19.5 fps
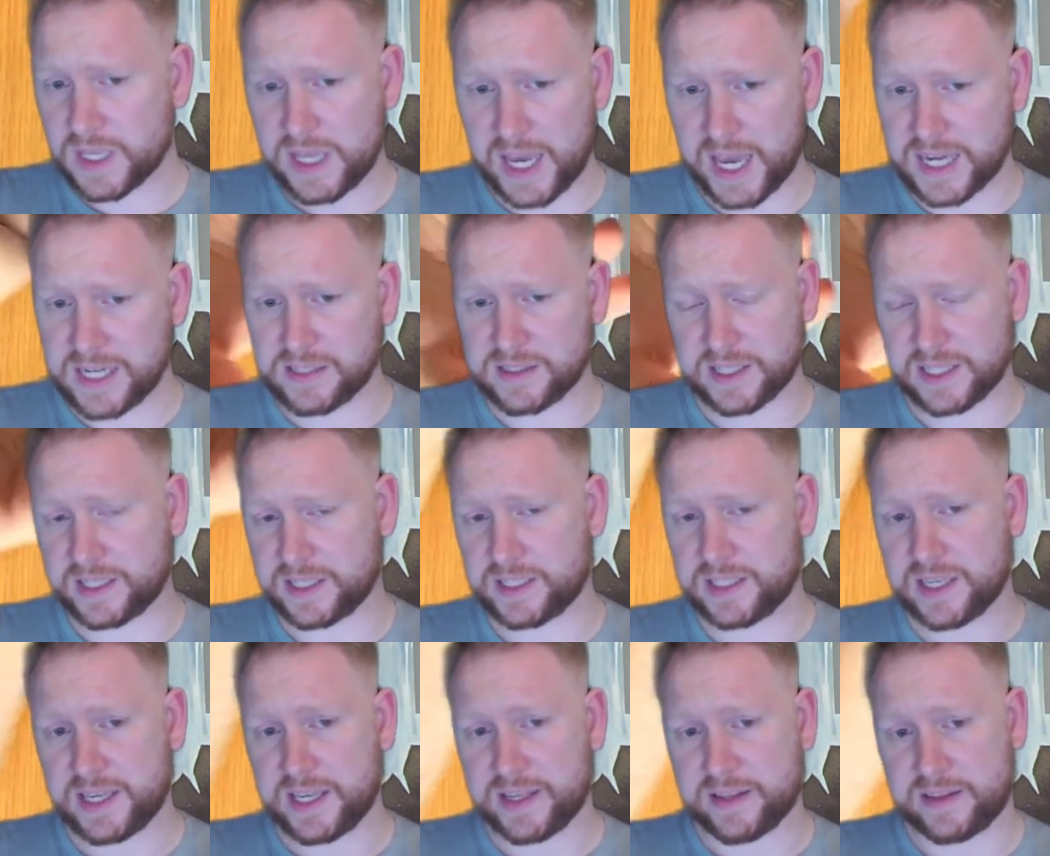anything
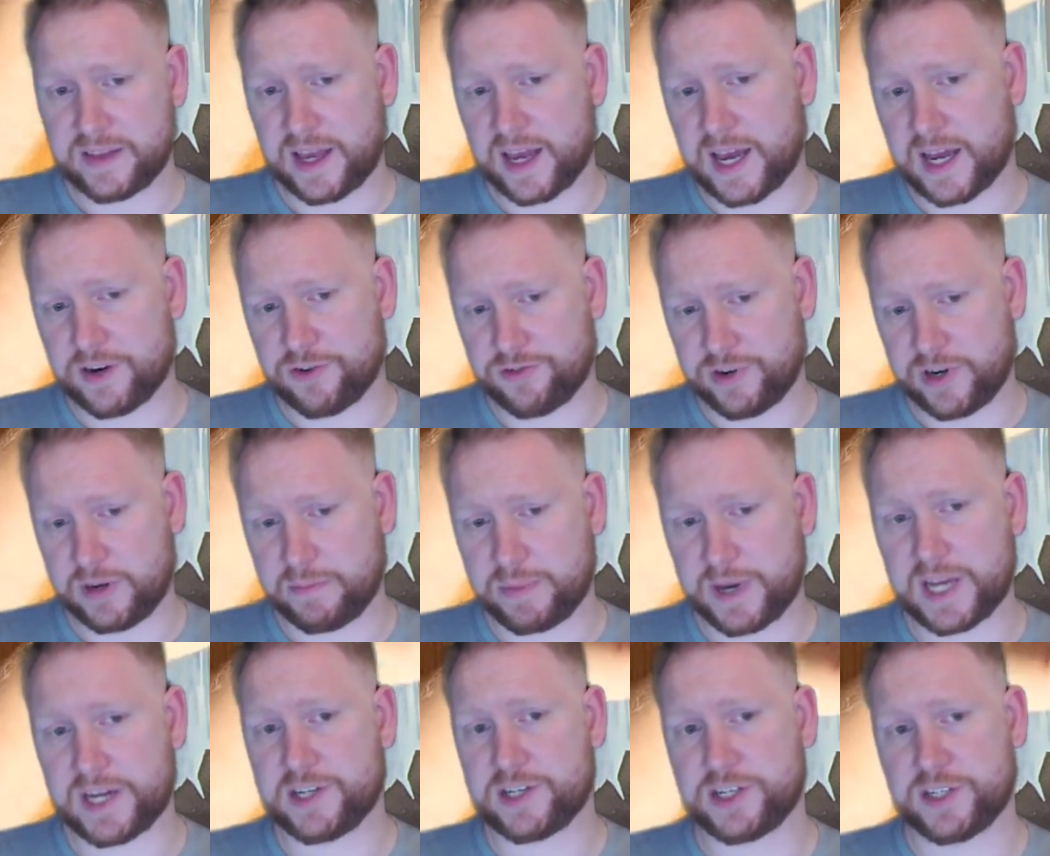that Andrea
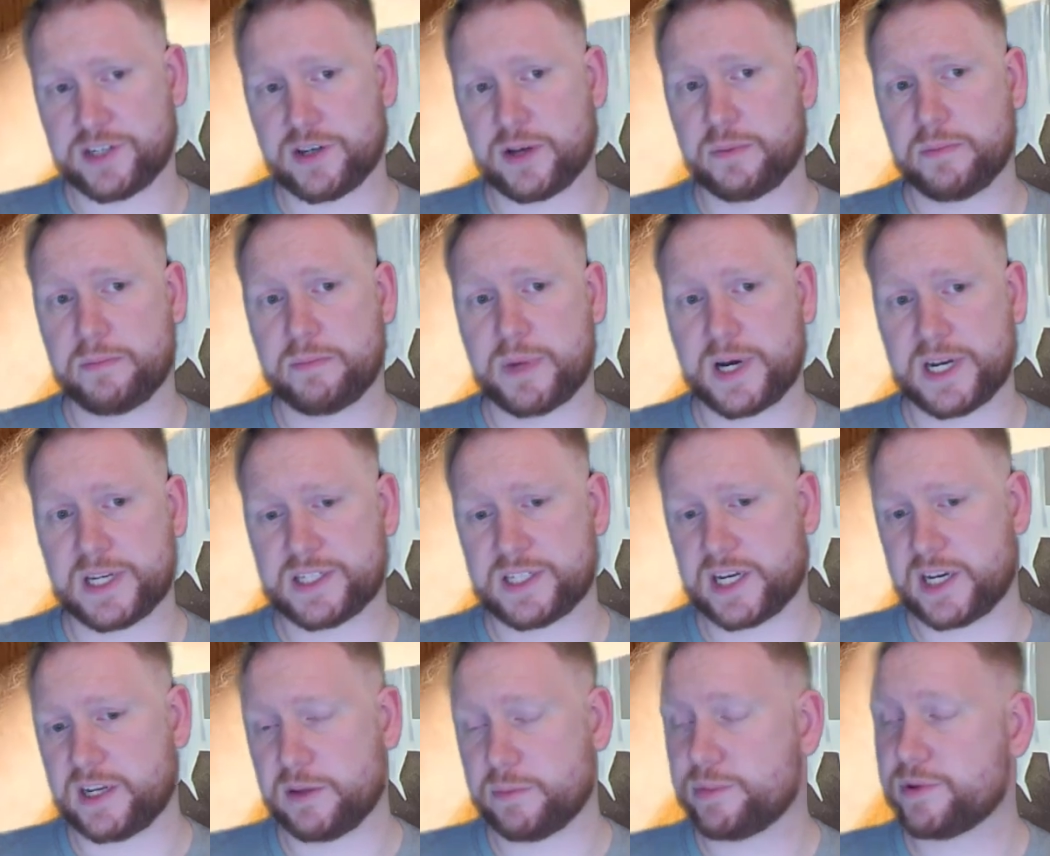banishes on my
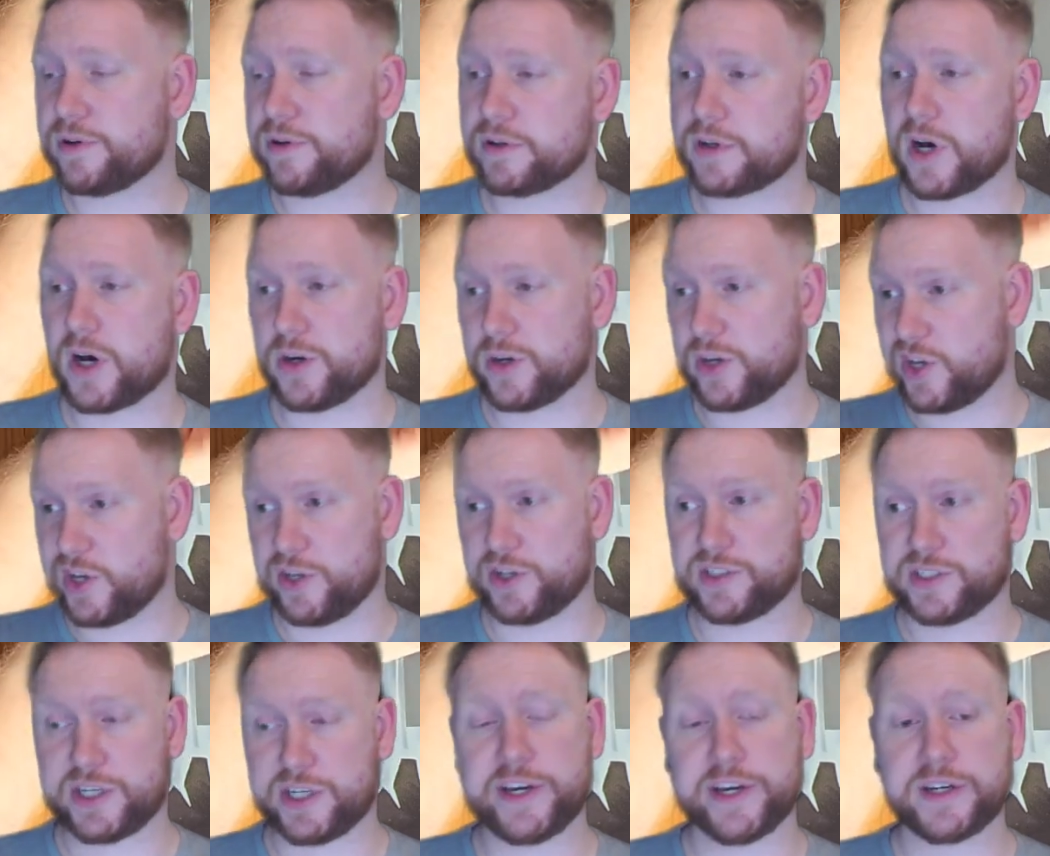side of the board on her
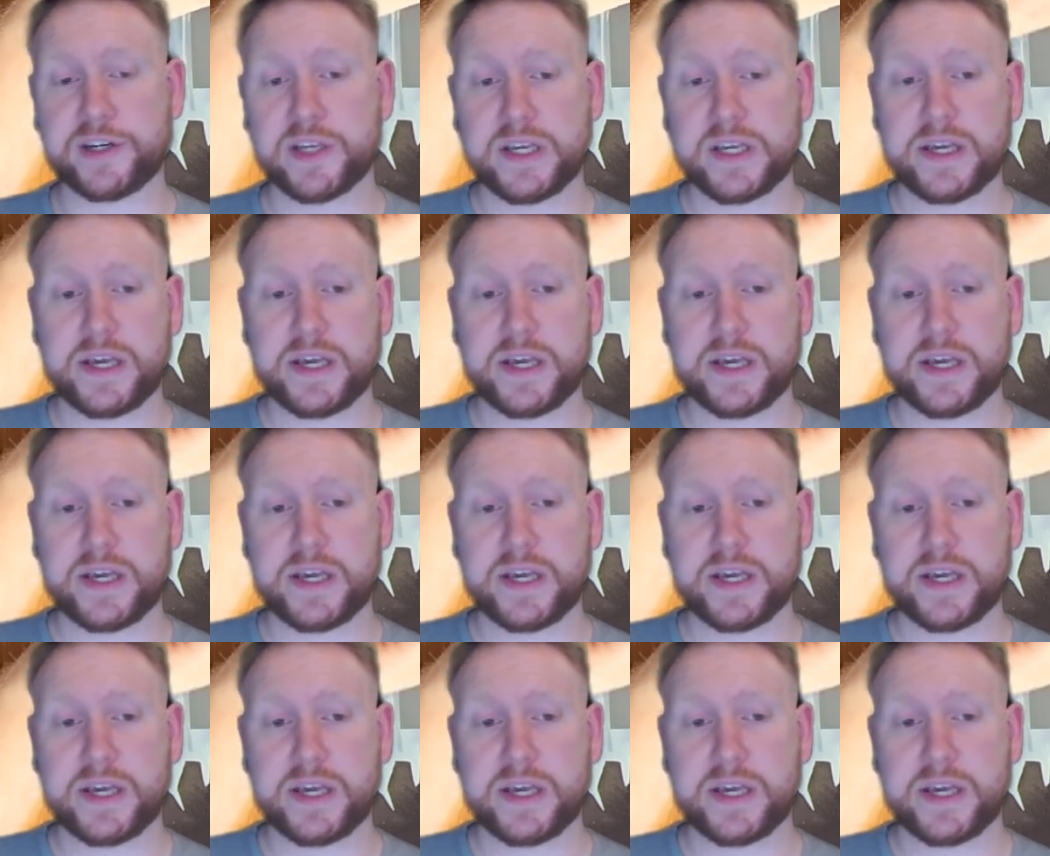turn